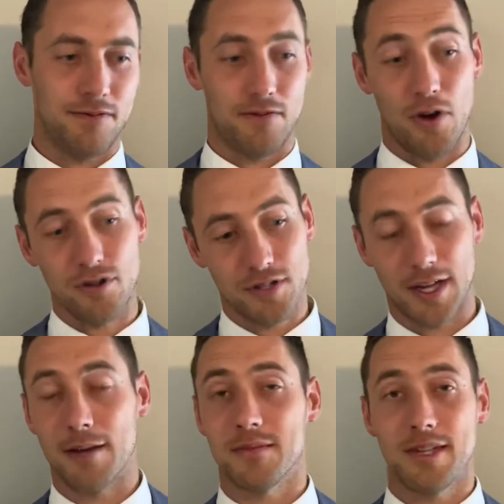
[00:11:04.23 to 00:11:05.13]
OSHA
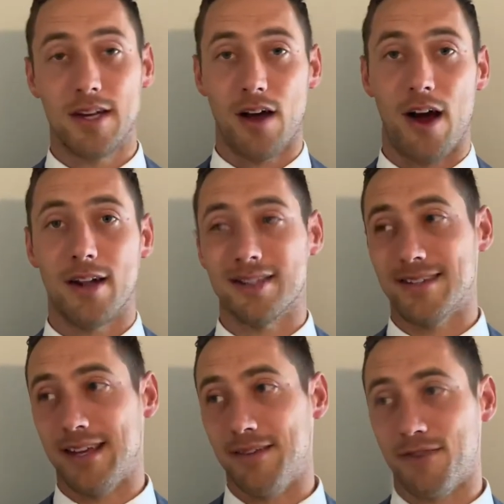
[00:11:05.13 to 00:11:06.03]
comes in and audits and
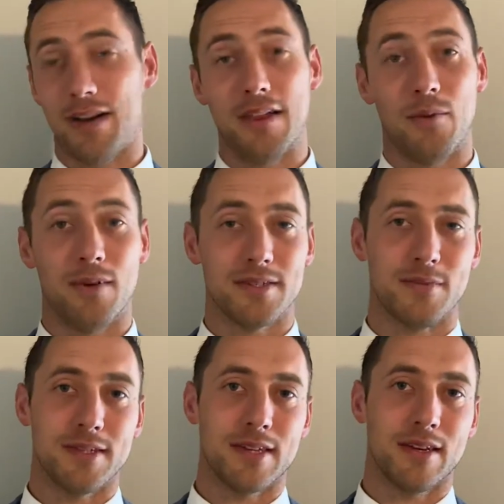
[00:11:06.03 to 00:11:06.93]
they find that one's
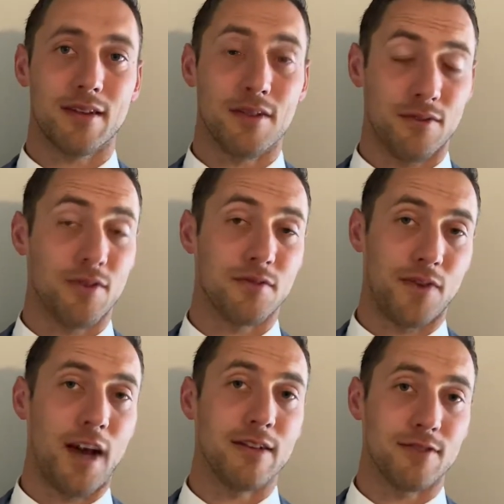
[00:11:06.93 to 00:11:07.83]
missing, those
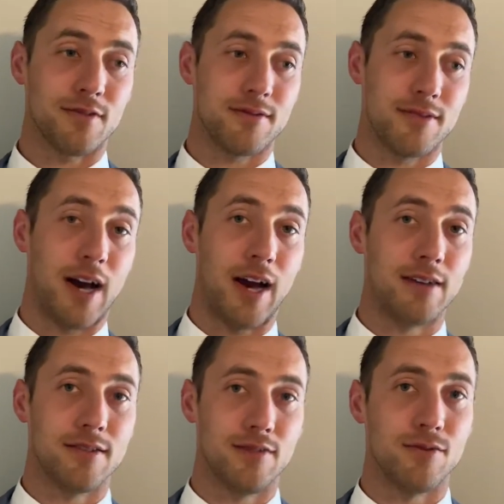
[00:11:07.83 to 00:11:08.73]
fines are tied
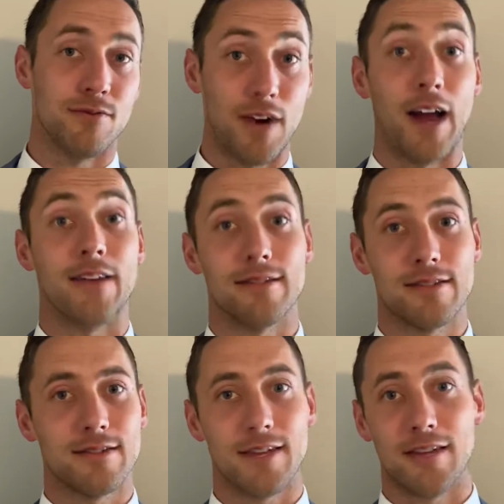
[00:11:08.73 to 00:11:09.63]
to
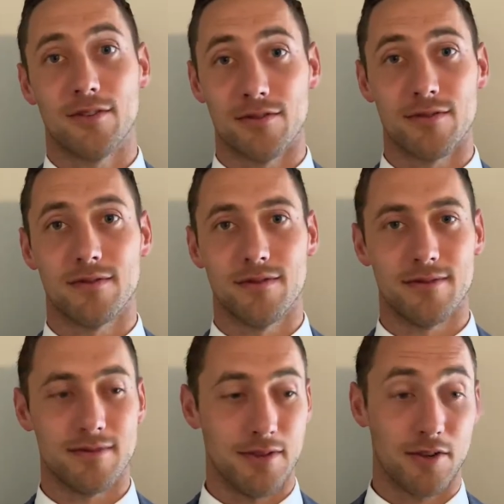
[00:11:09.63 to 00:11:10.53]
fines. Like
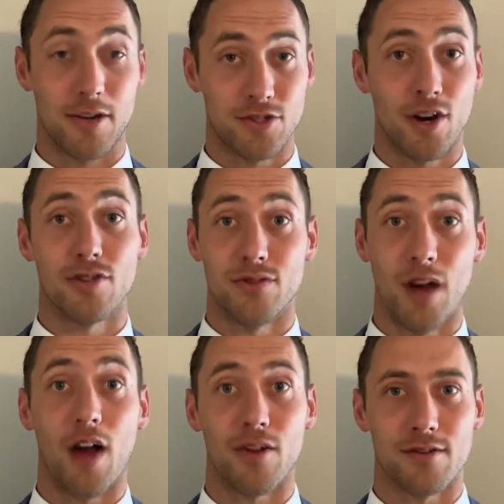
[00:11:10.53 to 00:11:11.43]
they're going to charge you
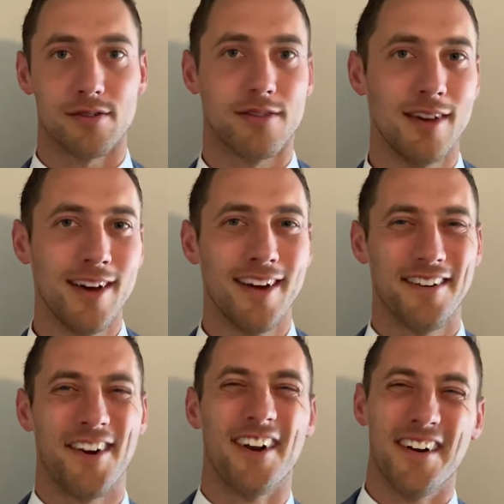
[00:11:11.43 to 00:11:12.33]
dollars
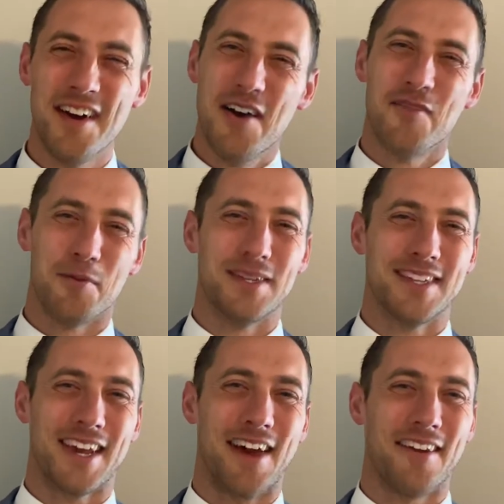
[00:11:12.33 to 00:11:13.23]
for
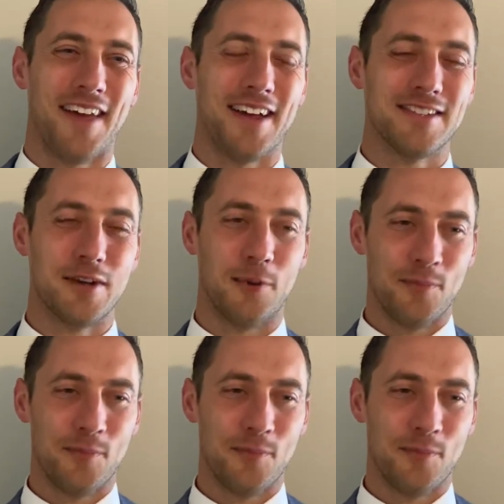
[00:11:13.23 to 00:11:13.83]
missing out on that. And so